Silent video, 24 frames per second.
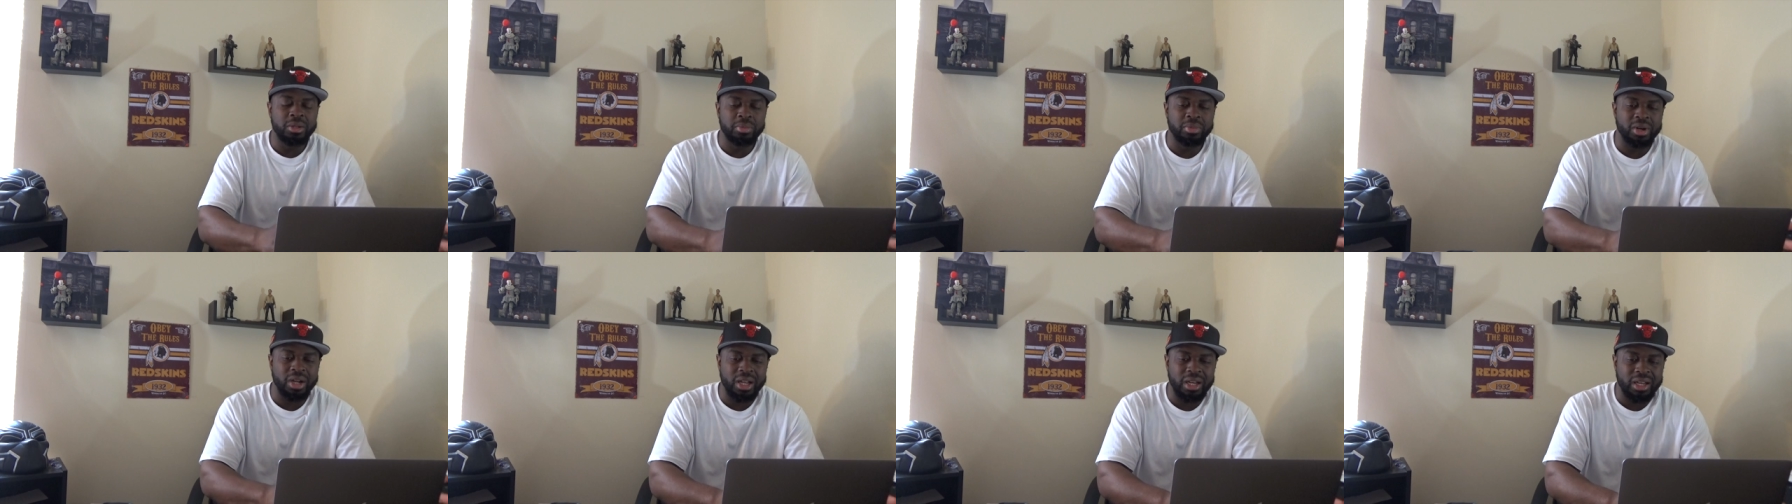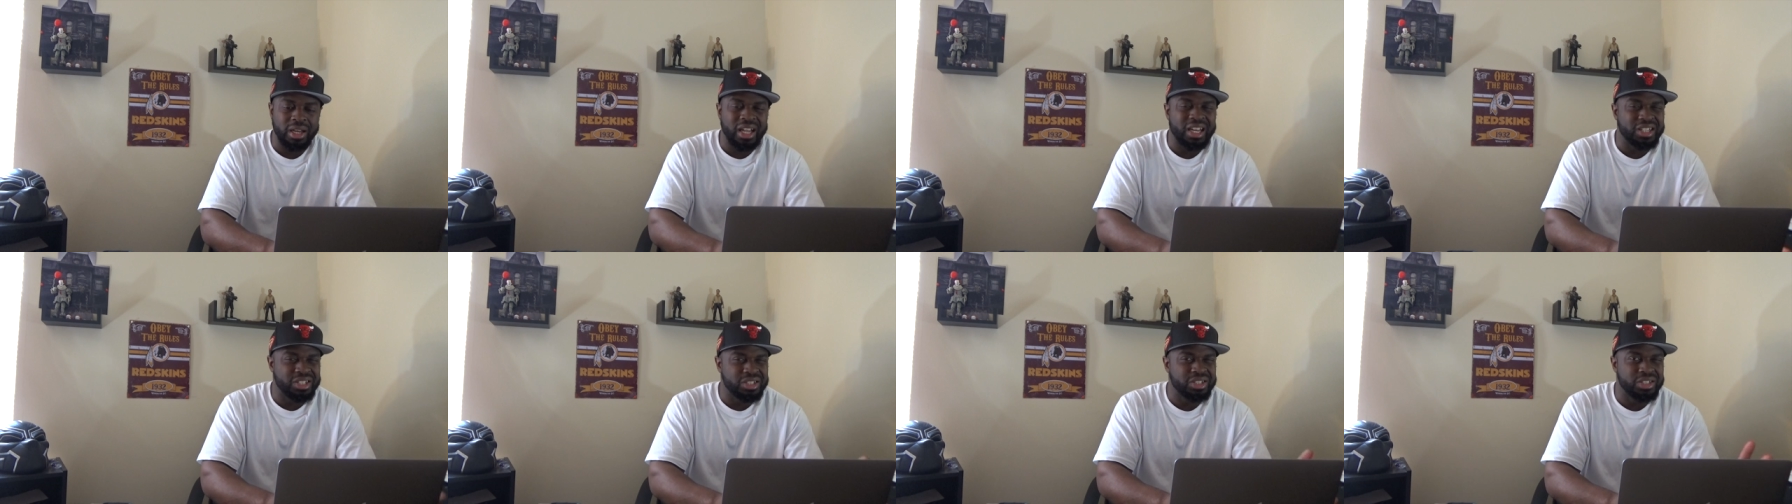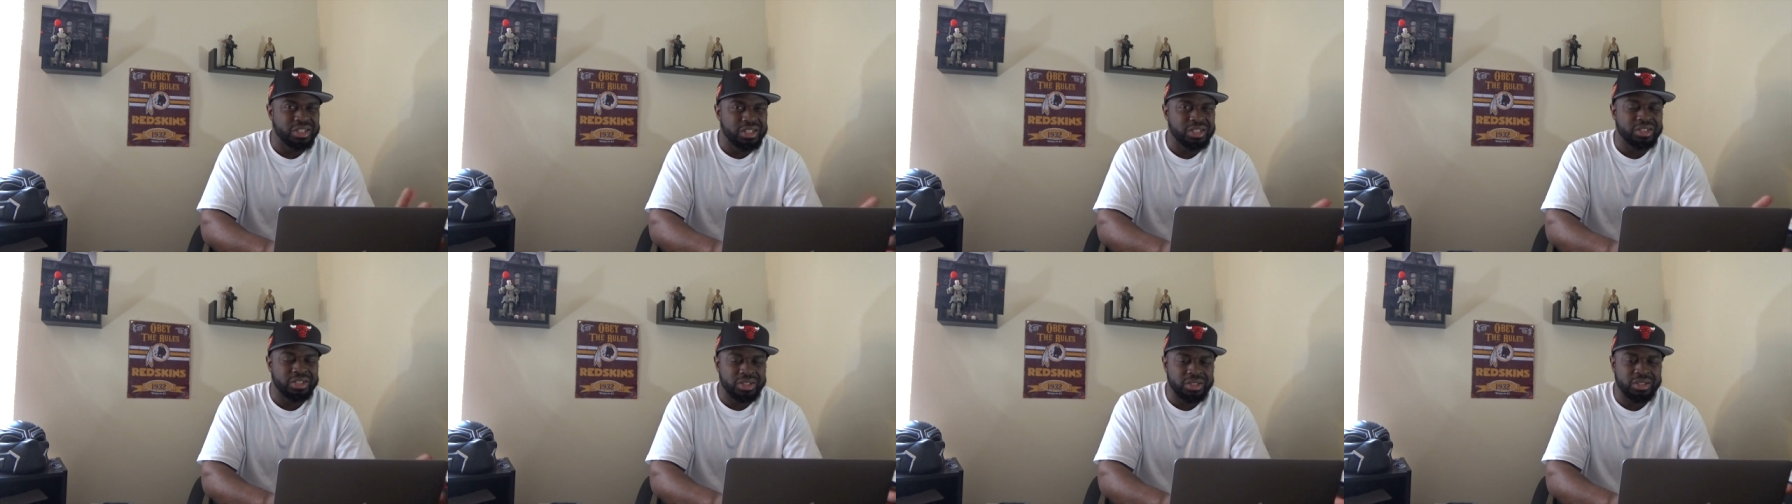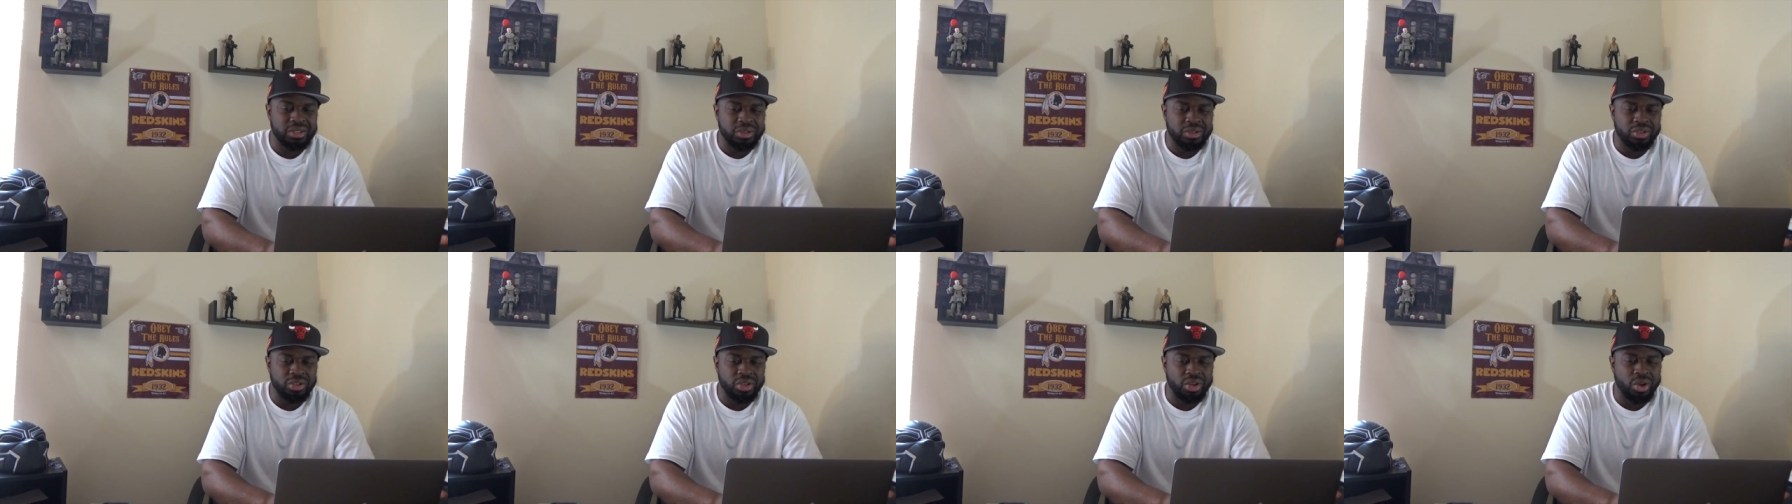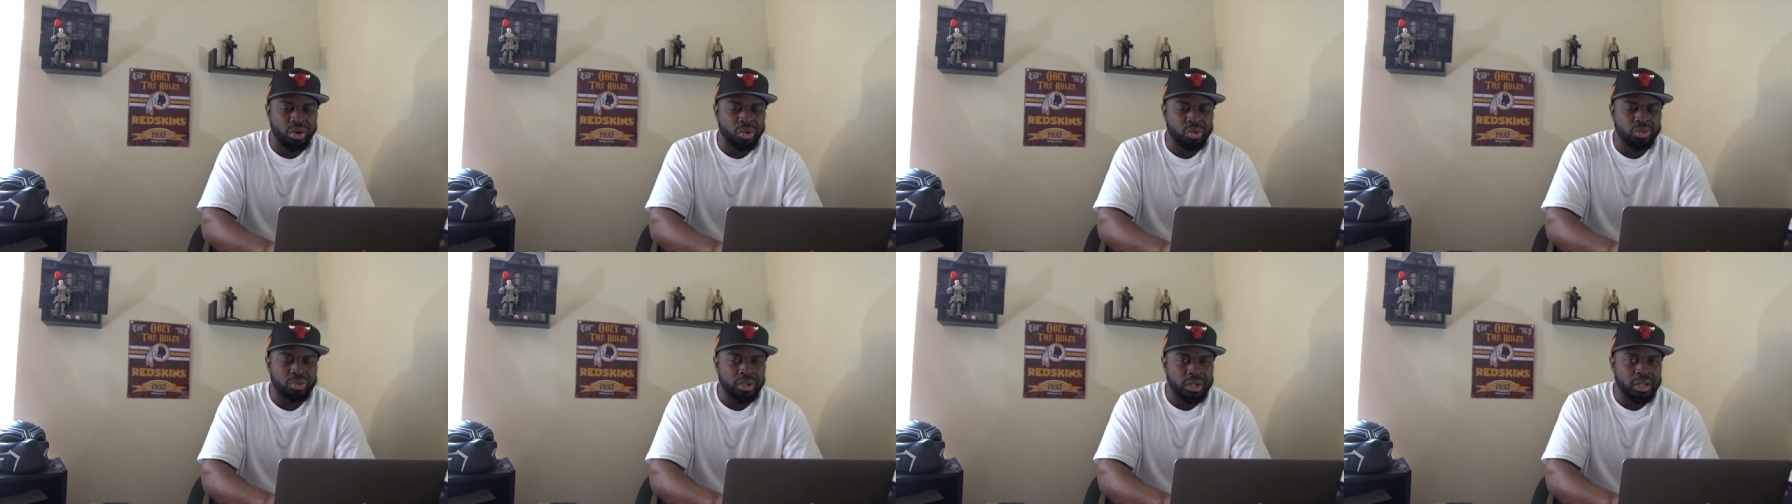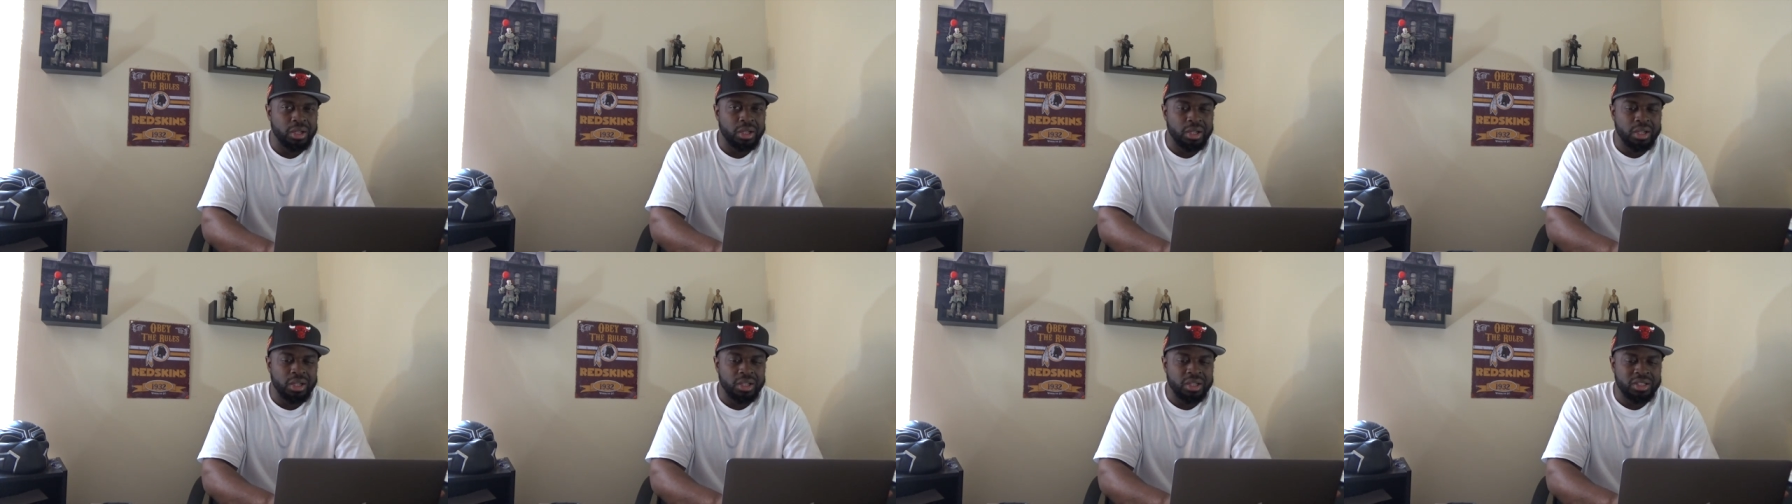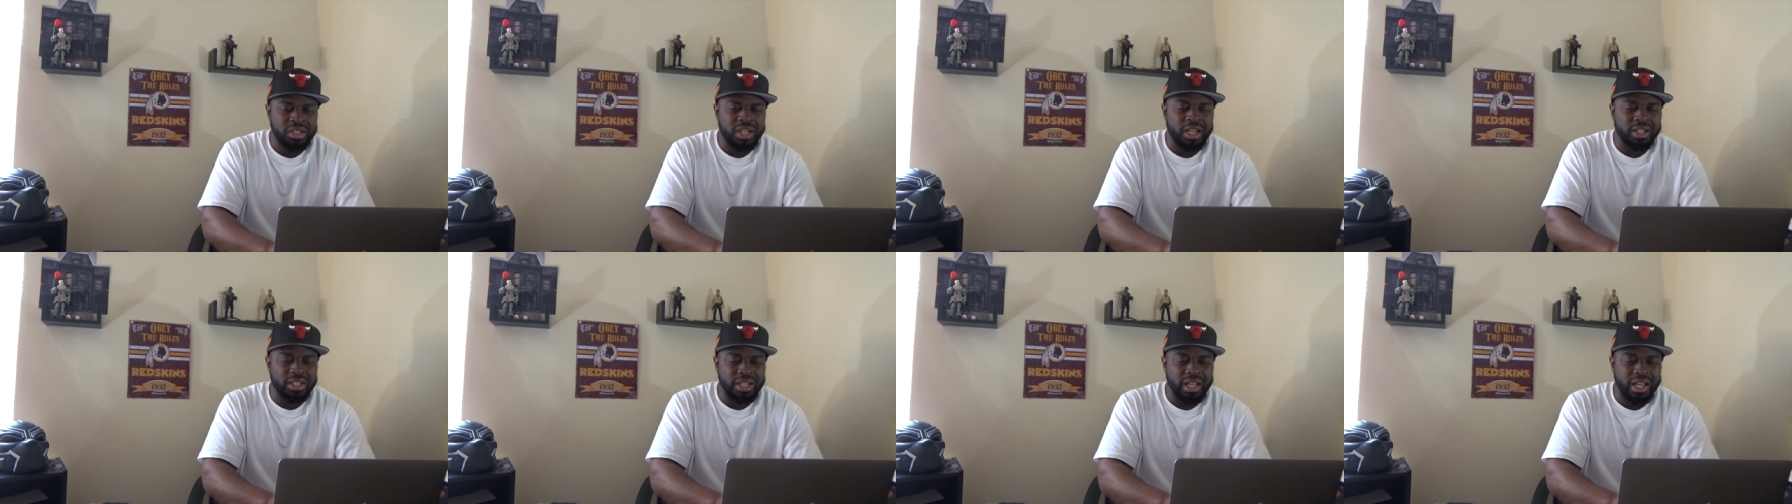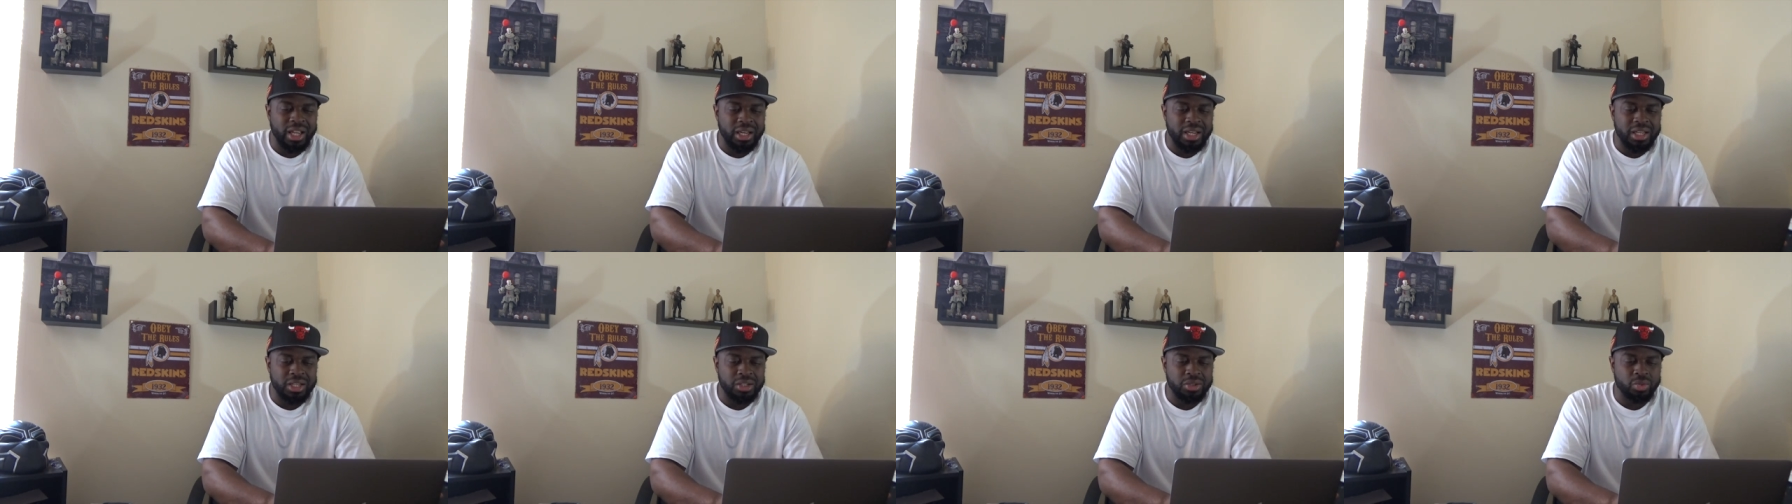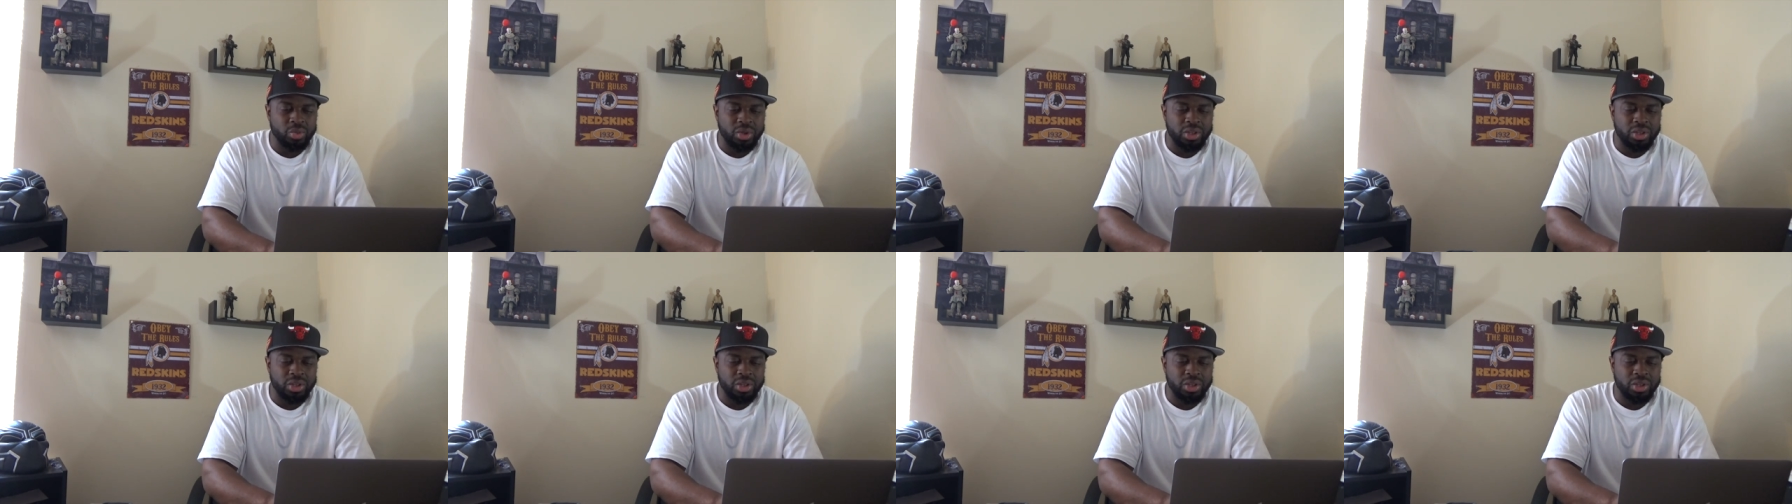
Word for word: but let's just, you know, take that as,